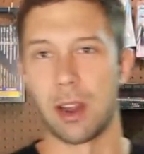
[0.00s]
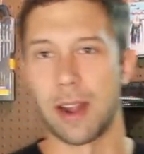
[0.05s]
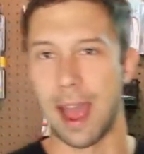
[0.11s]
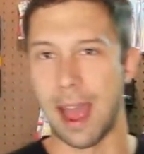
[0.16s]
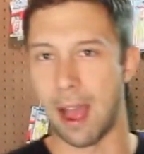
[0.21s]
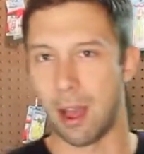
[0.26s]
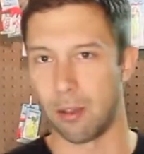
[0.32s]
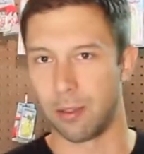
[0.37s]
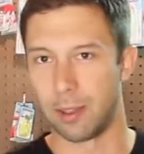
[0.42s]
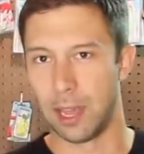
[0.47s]
on
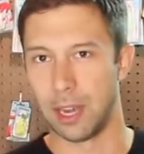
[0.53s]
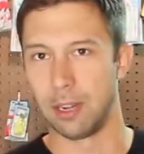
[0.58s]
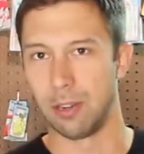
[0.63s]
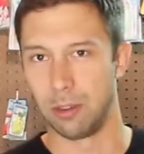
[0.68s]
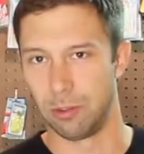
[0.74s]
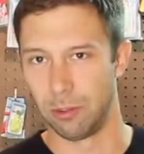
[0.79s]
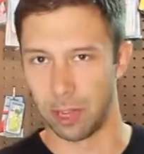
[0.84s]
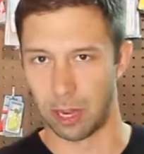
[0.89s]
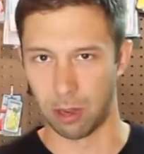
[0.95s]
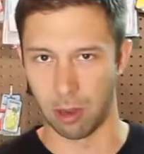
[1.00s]
how they
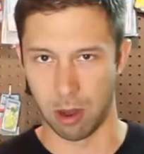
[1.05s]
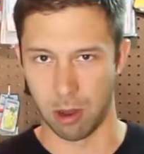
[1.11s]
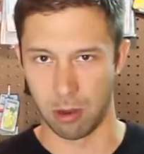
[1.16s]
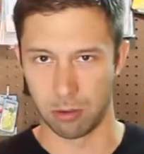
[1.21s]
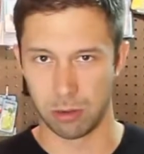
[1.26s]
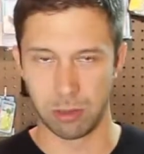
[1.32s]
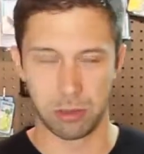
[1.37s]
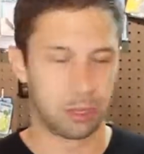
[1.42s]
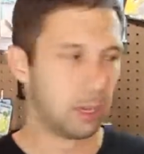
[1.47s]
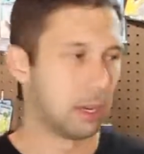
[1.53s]
do their
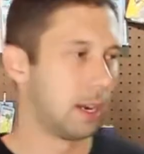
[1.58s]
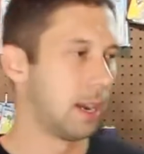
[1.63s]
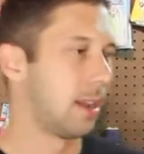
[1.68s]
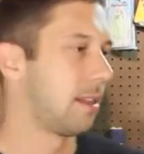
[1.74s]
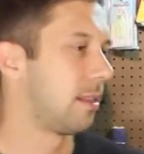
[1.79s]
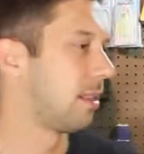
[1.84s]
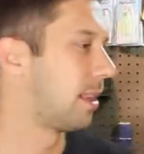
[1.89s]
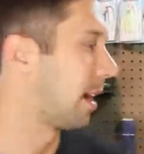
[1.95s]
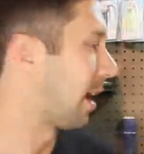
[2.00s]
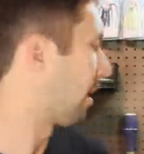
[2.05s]
own
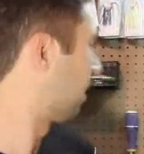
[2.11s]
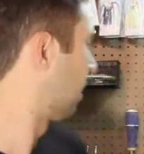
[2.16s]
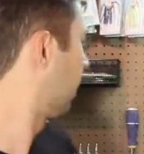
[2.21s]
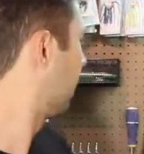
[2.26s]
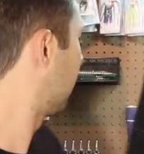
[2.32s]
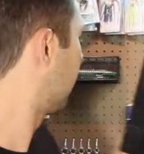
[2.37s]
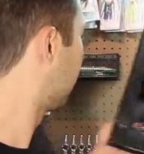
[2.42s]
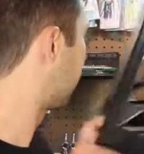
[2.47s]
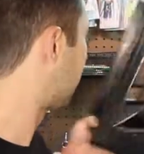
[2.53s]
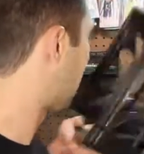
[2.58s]
that I
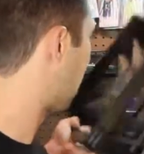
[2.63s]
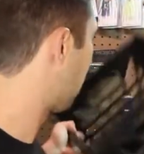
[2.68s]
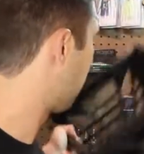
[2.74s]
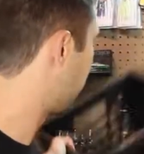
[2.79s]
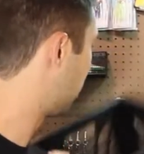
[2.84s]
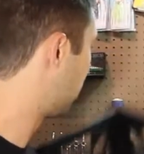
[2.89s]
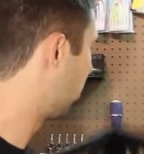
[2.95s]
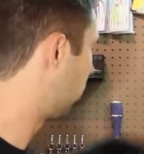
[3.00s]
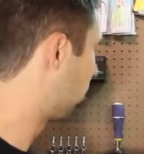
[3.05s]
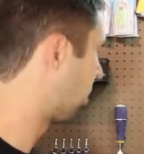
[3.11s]
think it's
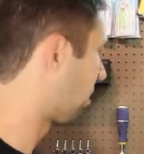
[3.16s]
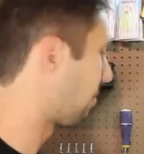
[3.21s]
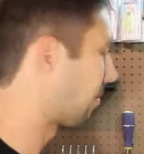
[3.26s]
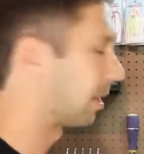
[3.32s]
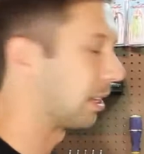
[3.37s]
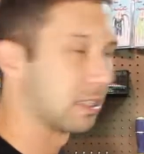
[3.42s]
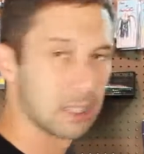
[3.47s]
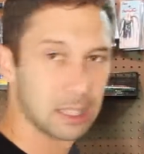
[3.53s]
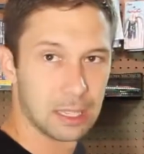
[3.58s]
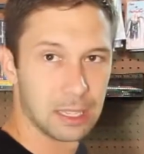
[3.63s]
time to do
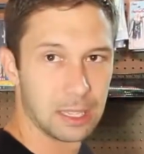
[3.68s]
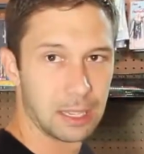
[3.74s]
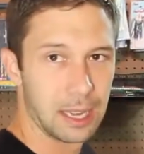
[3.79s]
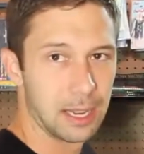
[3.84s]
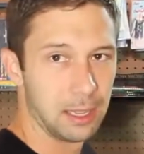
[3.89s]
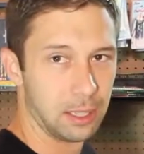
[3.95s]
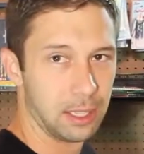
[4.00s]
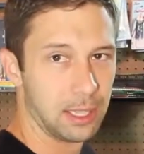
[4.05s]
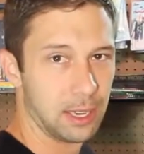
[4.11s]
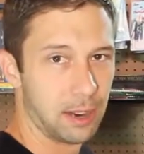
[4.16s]
something
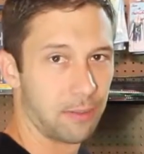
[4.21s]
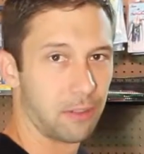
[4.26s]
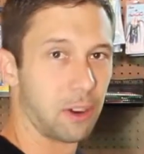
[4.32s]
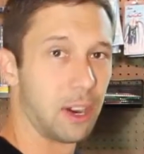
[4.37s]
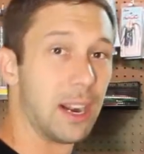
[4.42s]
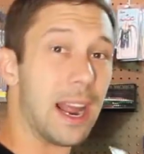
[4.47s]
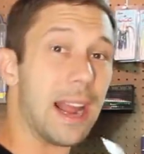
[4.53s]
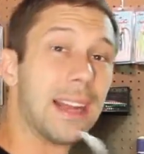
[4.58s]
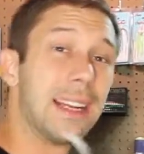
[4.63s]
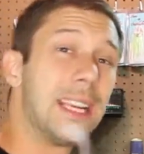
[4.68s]
slightly
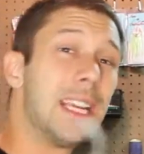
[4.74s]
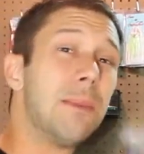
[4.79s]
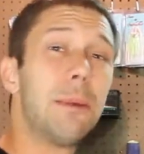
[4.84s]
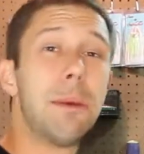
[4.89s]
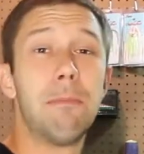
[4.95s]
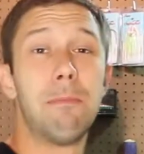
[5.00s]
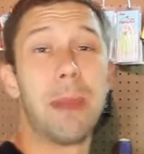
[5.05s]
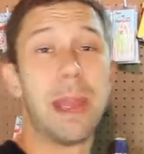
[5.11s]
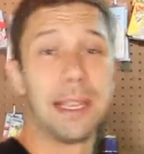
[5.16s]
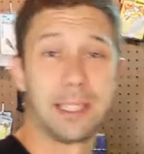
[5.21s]
different and keep
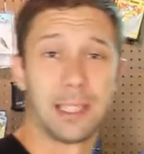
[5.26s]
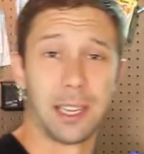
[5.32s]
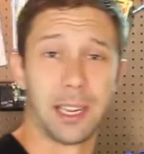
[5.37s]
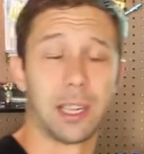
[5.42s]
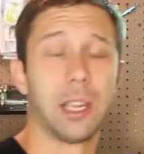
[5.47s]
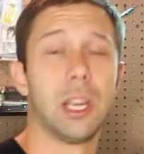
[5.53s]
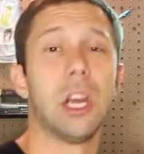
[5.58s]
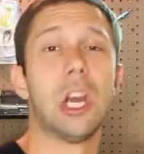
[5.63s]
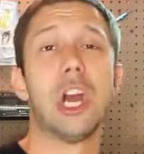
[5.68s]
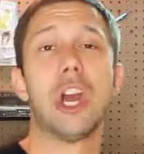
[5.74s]
it
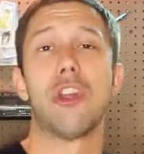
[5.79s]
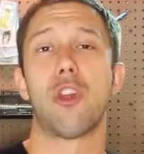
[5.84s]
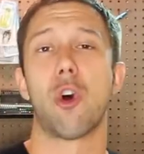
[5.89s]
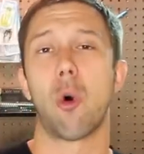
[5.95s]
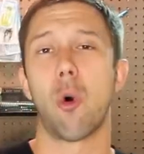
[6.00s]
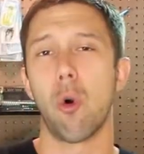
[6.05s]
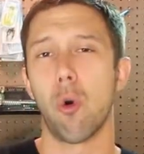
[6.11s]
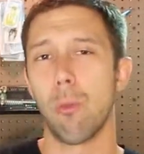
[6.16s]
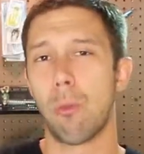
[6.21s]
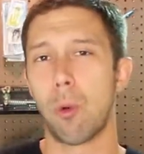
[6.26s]
basic. The
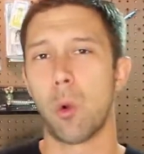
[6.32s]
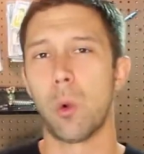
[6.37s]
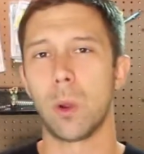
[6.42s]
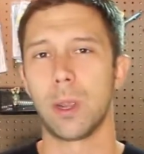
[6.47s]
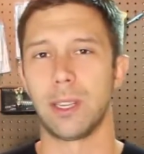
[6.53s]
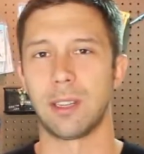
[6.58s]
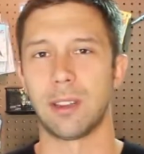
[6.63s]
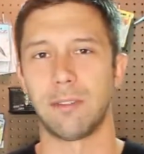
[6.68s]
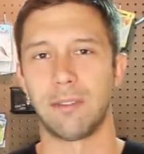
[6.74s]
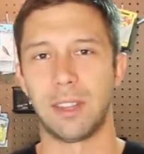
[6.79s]
whole
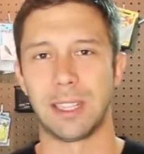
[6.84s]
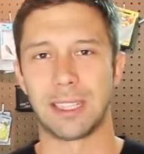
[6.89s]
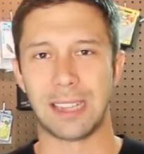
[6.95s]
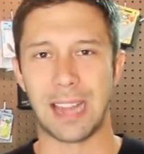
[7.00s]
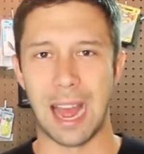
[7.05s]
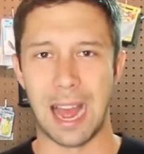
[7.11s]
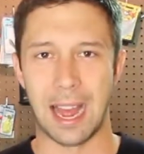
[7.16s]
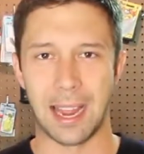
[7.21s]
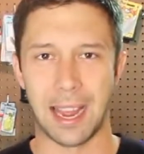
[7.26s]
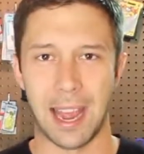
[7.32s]
point of this
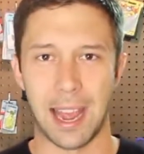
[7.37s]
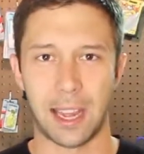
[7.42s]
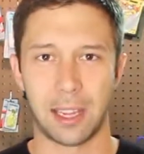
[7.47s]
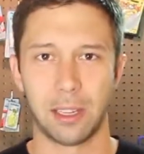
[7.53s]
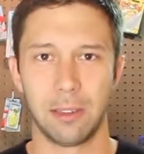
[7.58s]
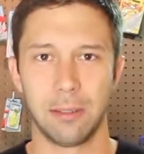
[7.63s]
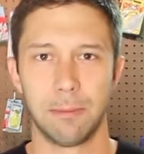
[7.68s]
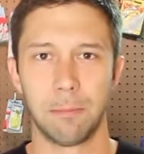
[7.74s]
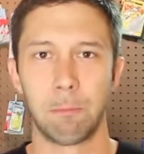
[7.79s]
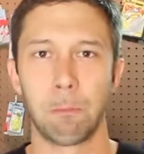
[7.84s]

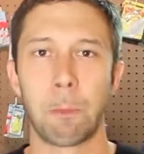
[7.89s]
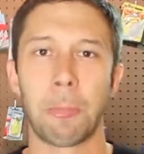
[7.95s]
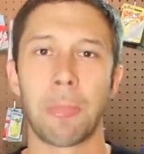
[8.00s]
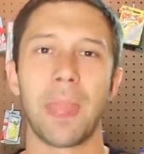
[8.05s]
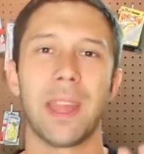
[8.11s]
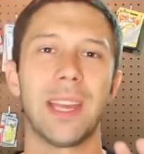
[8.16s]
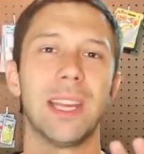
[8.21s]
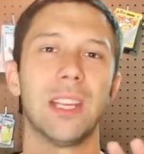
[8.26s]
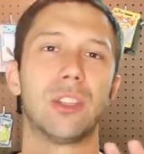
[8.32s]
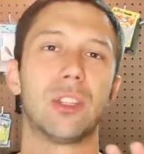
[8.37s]
kayak
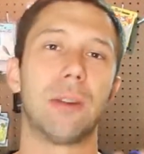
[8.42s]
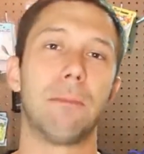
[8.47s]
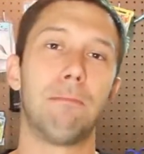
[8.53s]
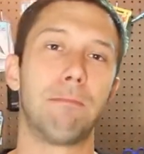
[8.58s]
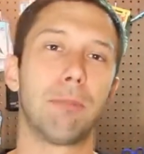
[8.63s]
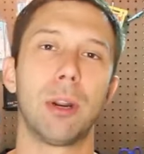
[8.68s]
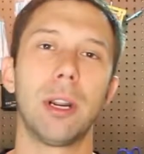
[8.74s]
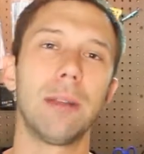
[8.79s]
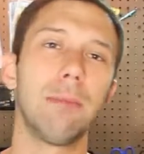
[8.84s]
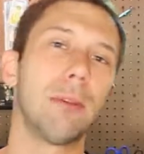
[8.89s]
is to
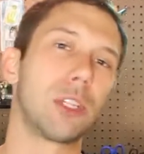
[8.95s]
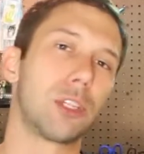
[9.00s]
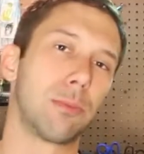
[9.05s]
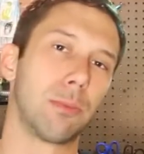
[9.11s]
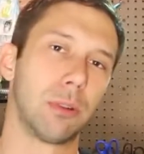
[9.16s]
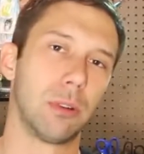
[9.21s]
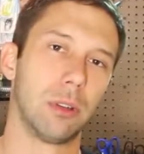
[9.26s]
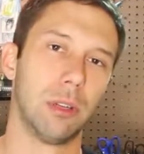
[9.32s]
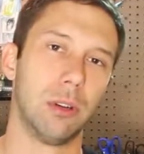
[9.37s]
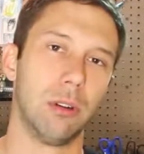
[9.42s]
pretty
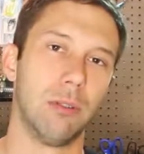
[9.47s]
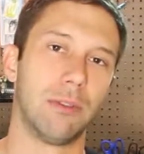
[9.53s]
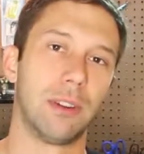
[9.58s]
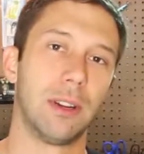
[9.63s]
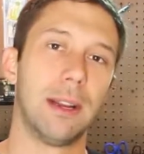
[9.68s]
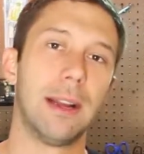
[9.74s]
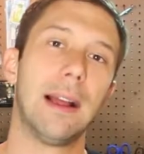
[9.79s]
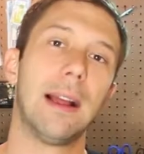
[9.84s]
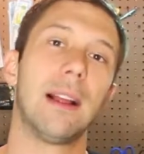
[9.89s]
much prove